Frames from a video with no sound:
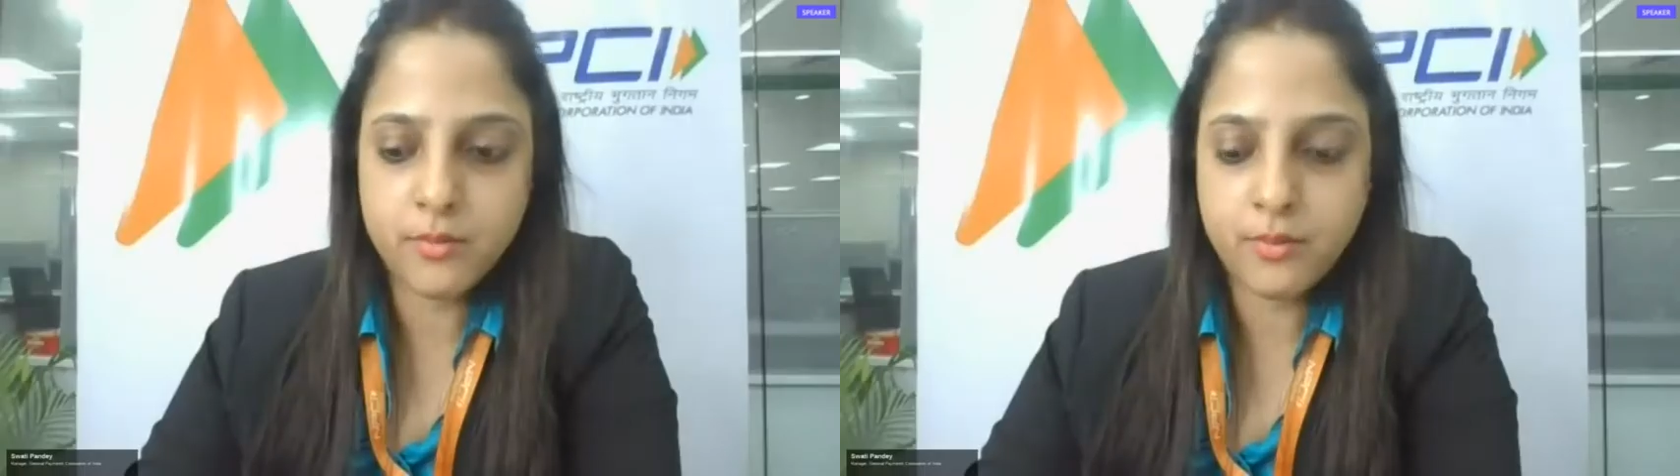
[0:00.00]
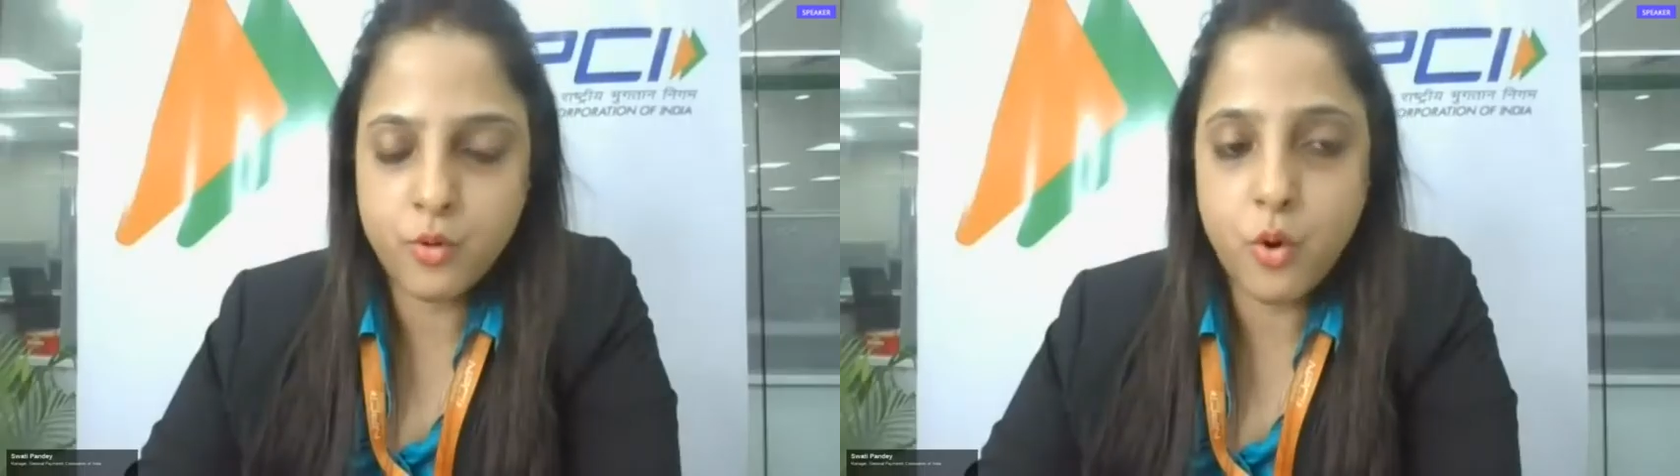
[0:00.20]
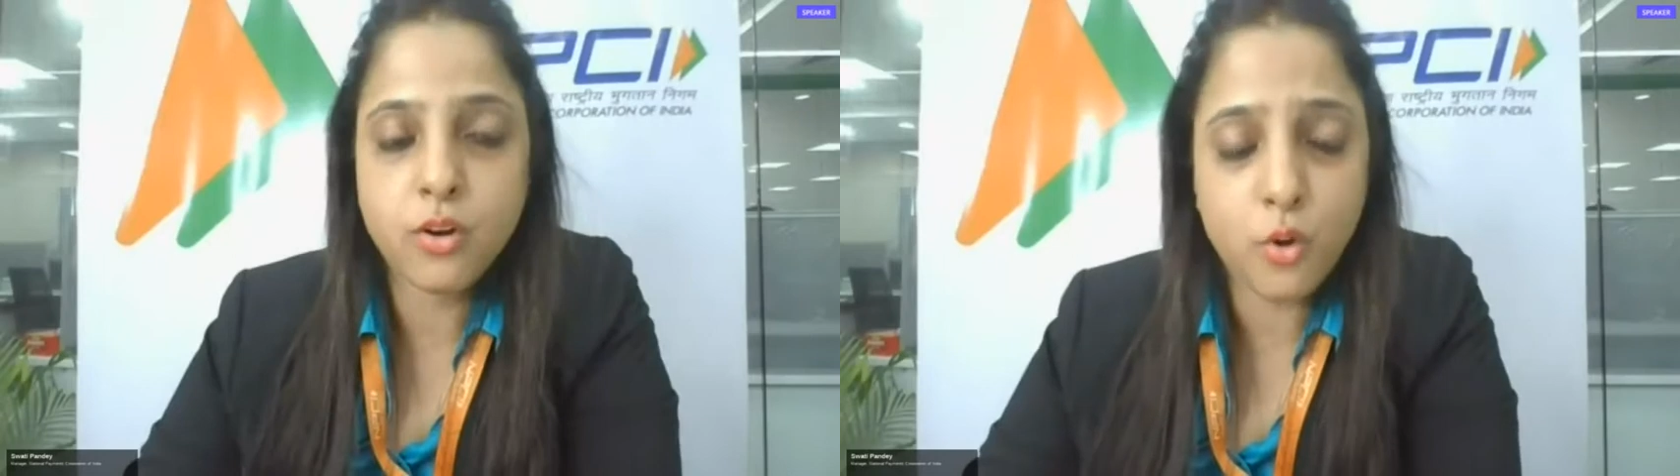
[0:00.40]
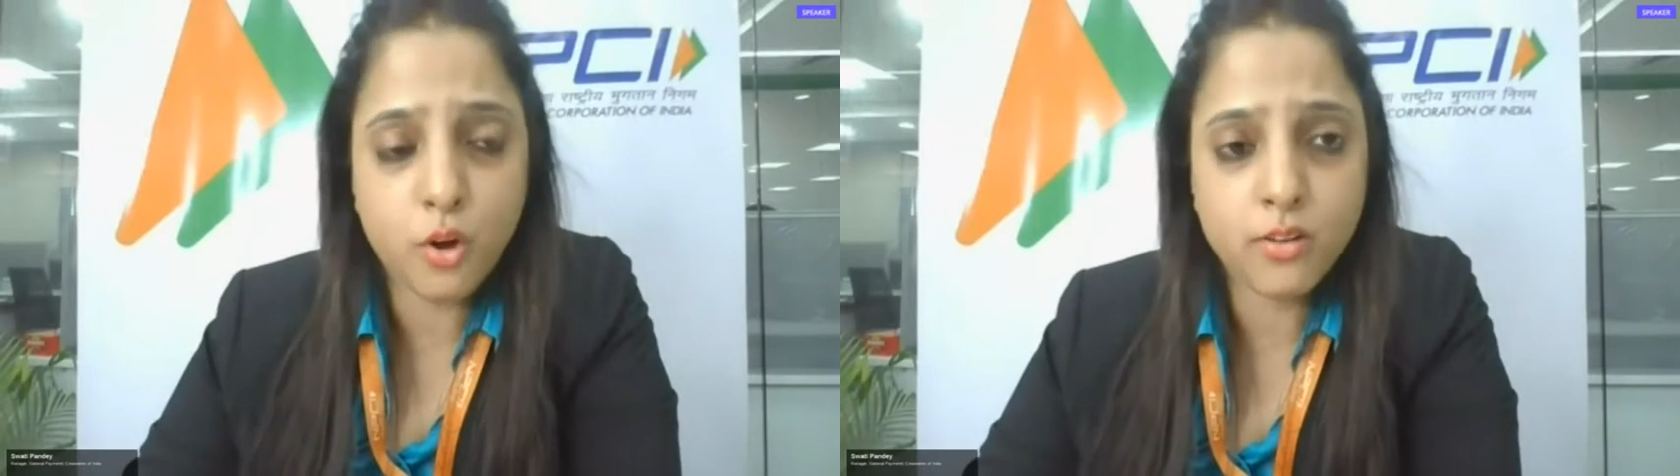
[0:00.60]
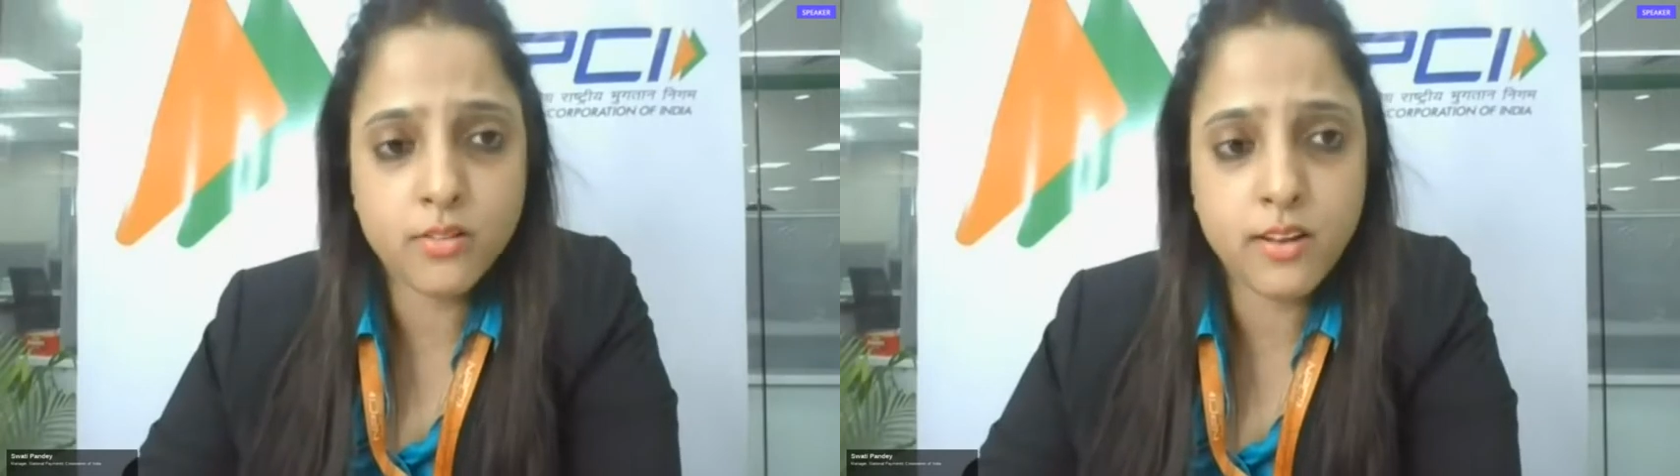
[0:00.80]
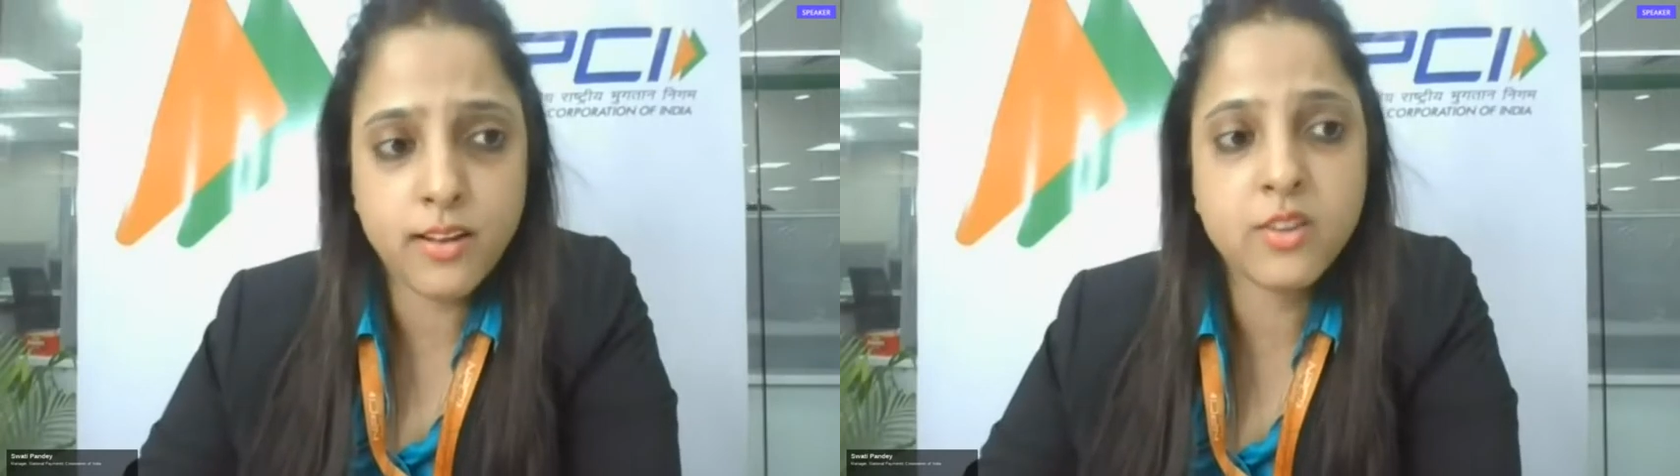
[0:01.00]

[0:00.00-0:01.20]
cross the